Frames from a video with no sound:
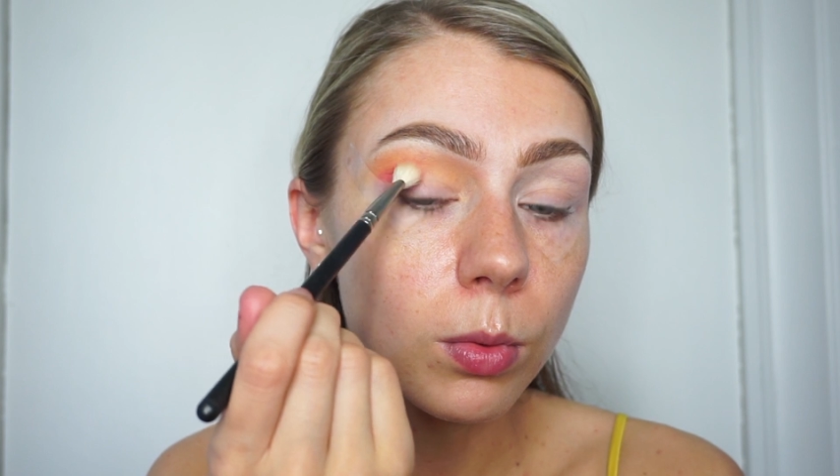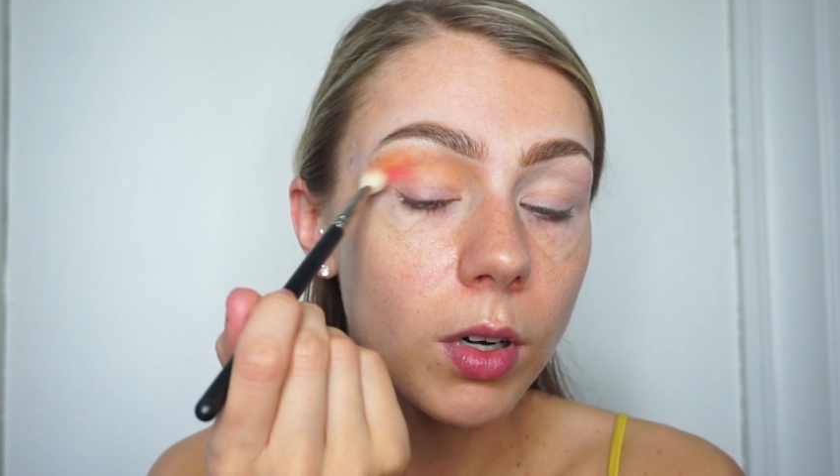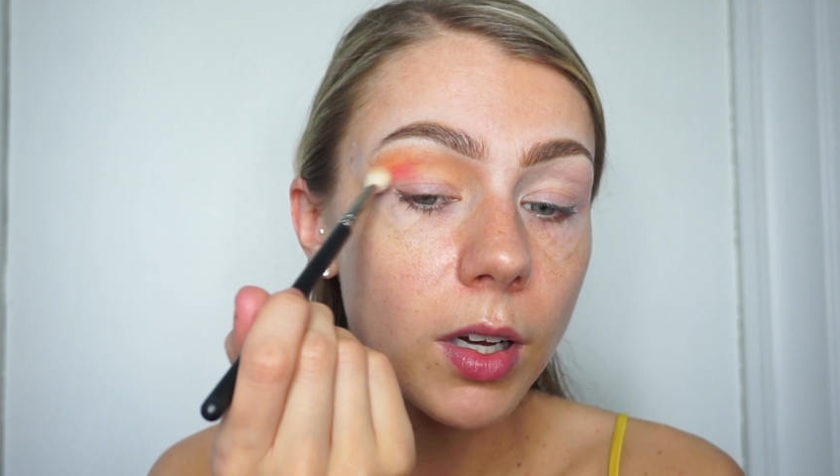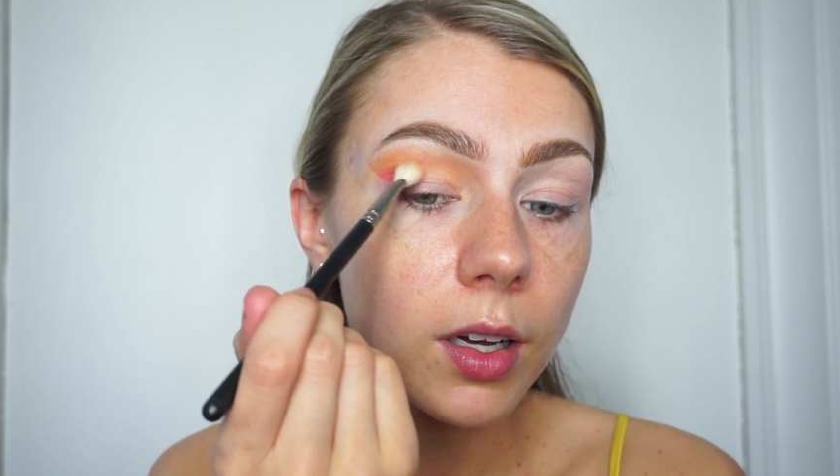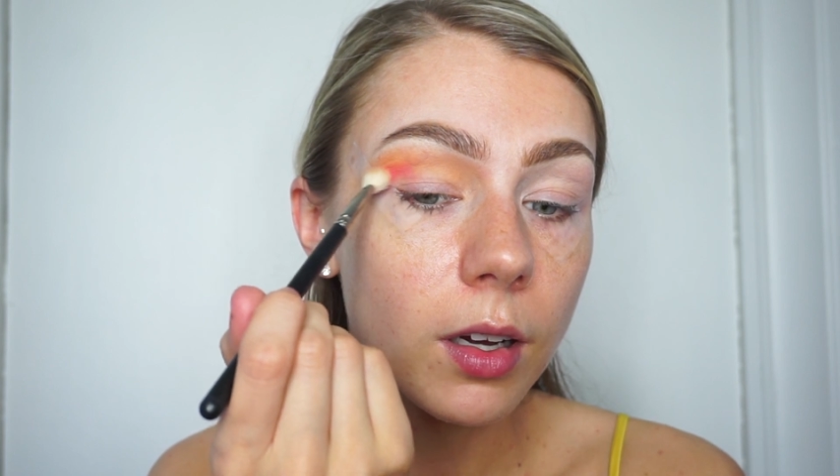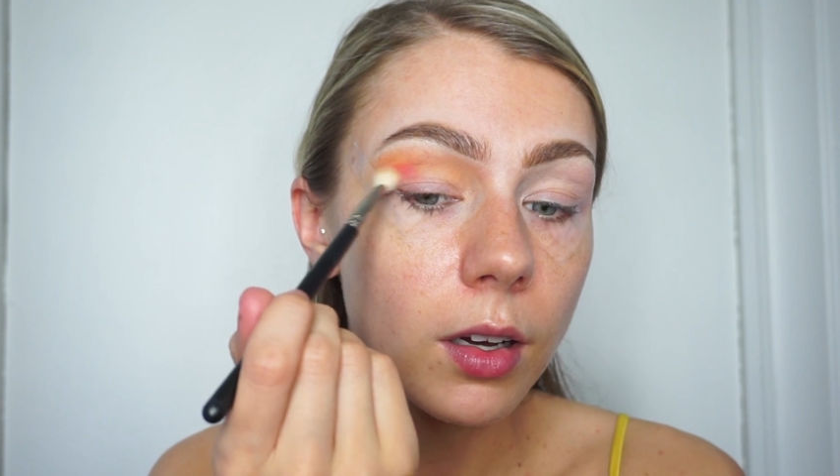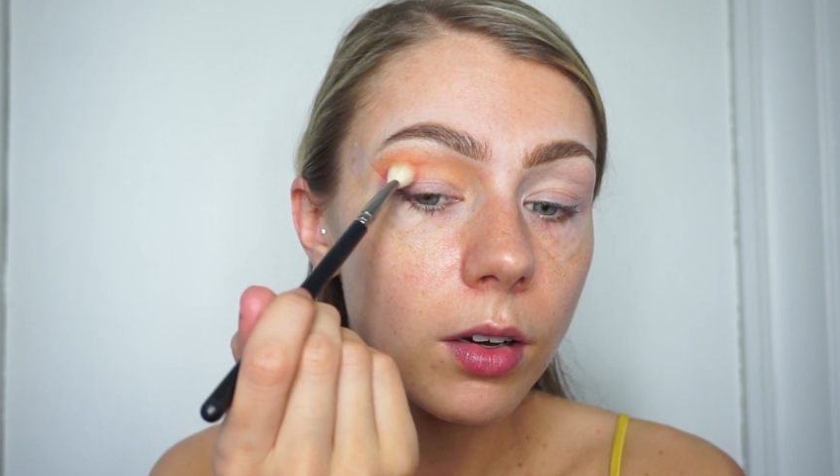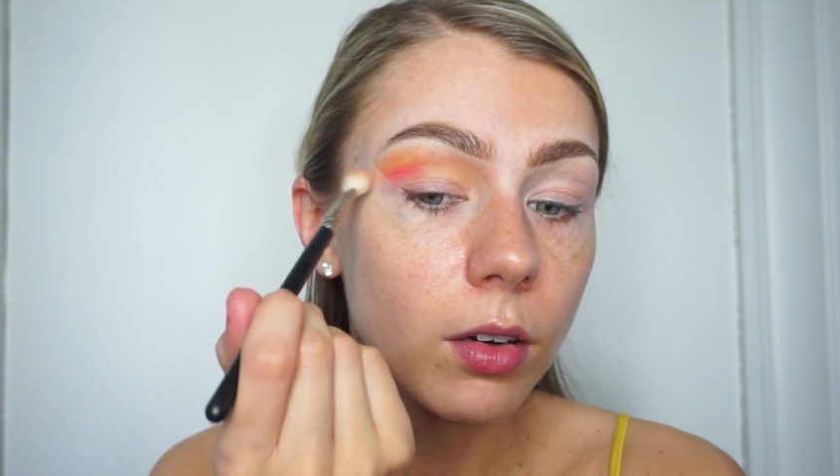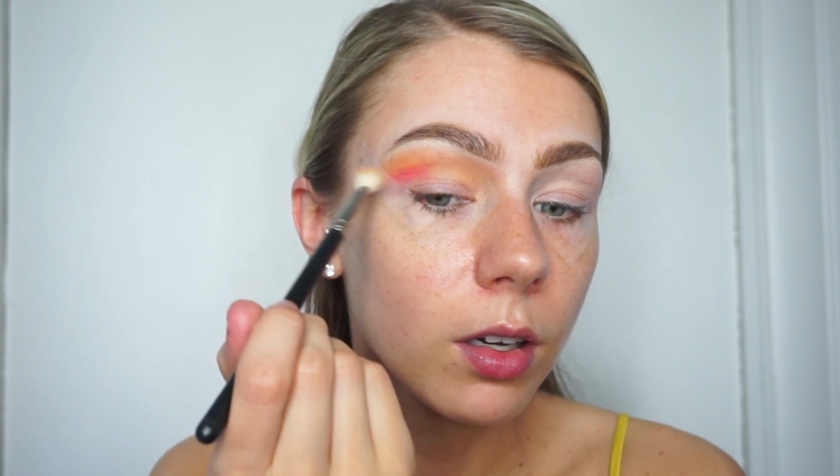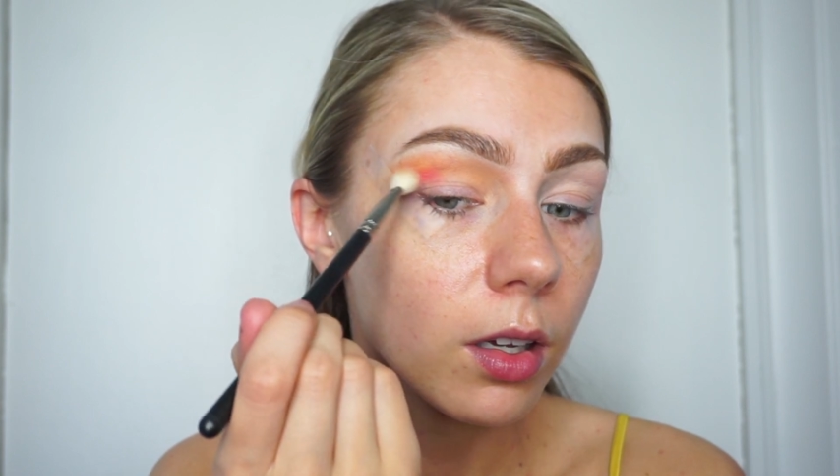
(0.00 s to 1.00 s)

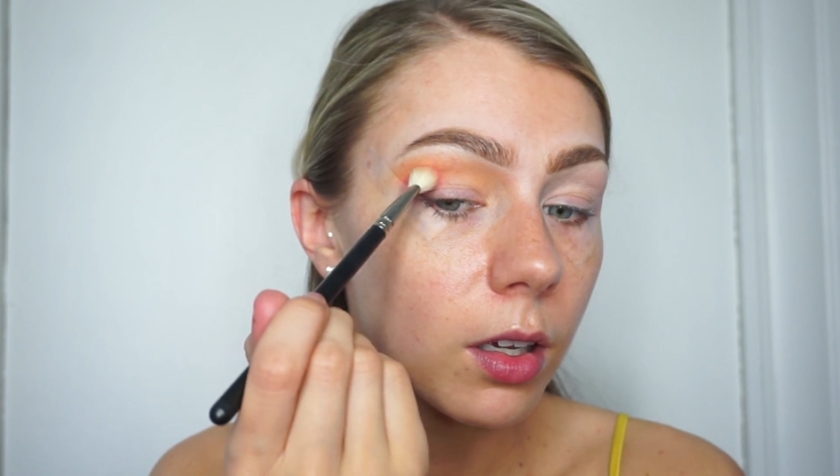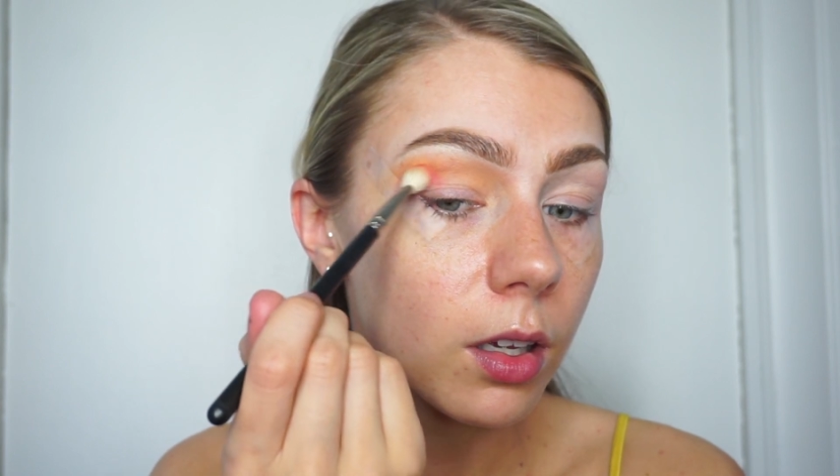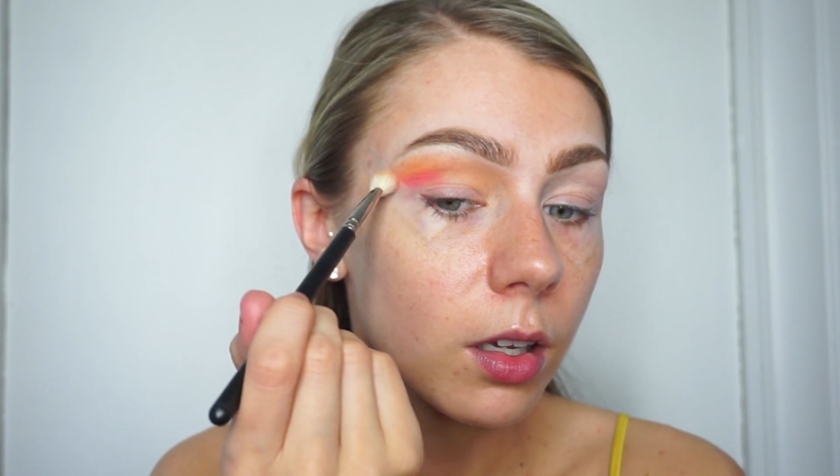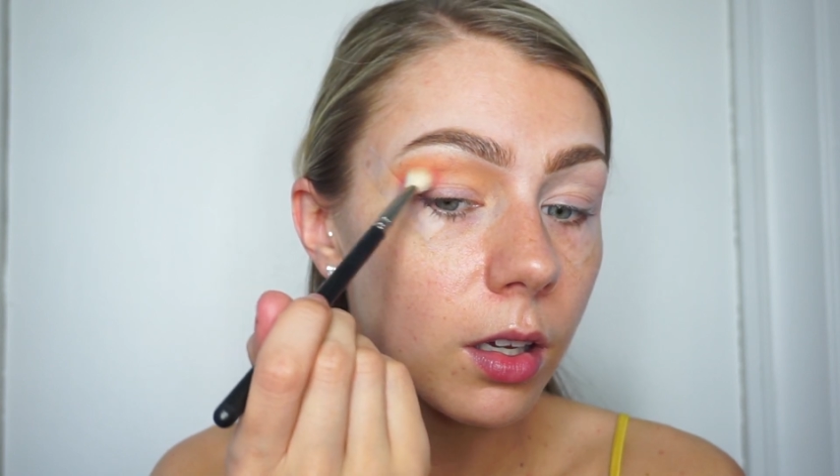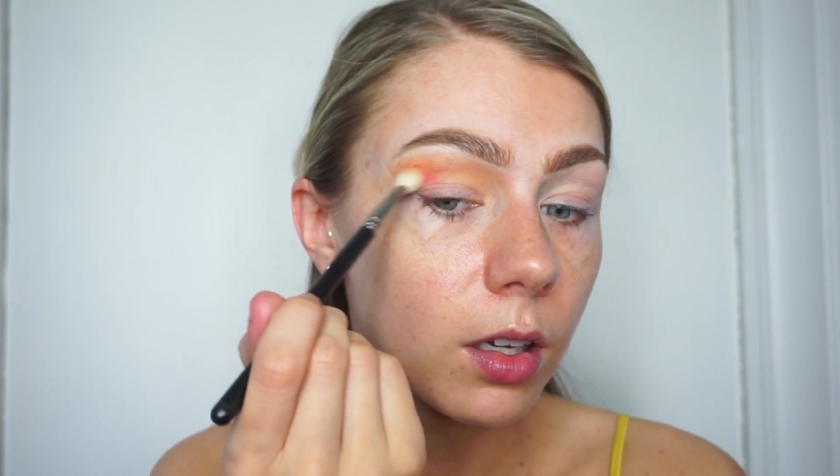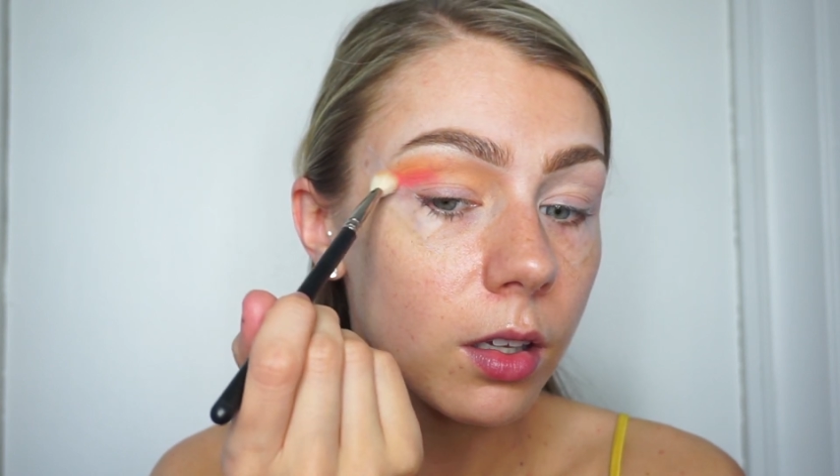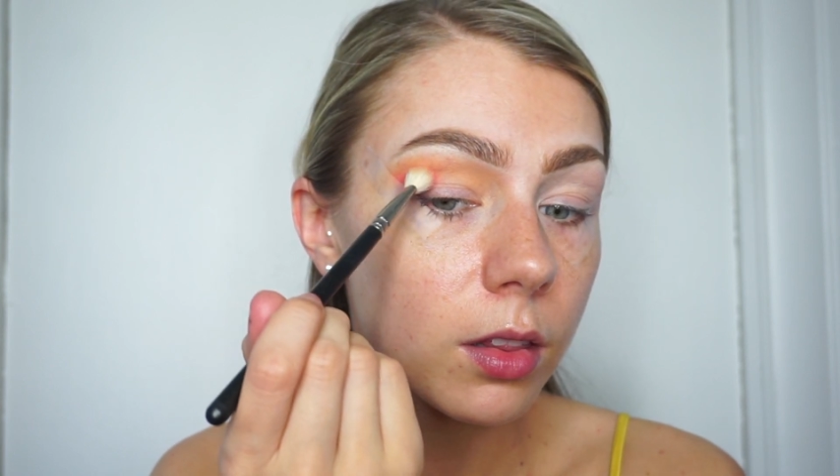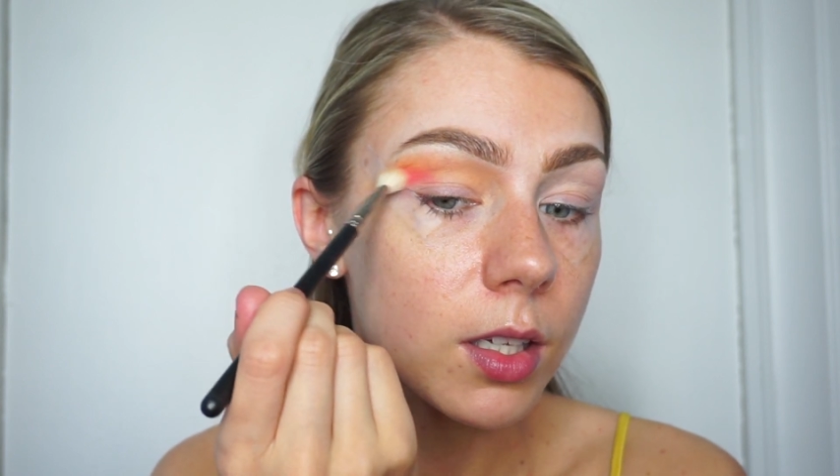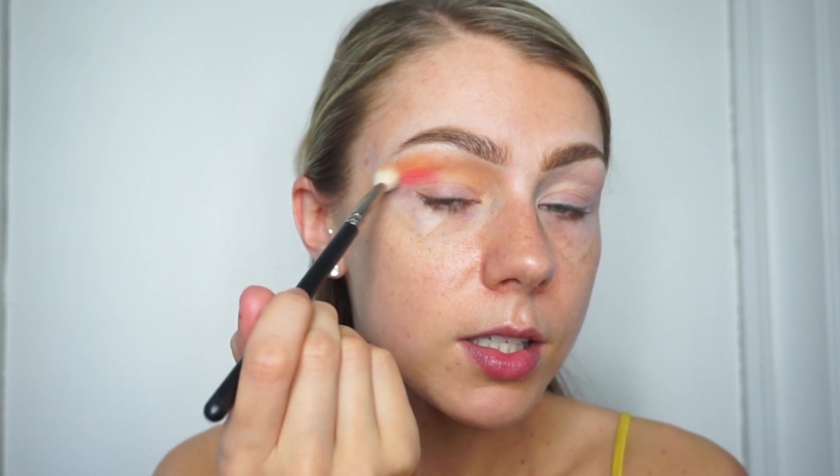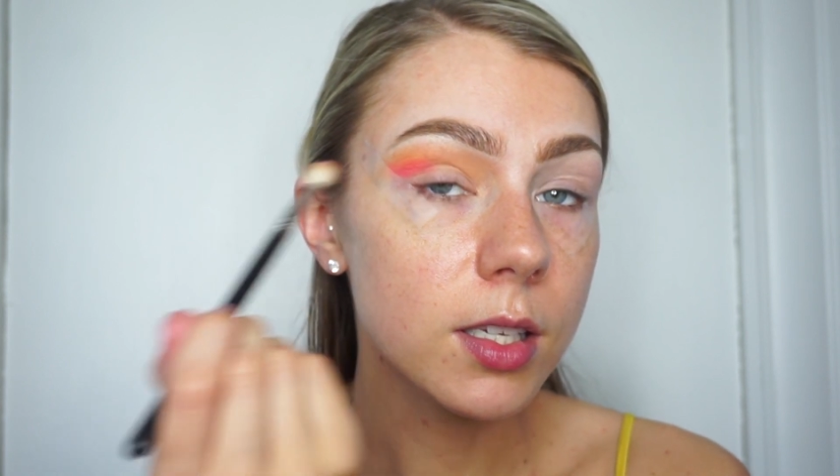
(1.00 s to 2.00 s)
wow. This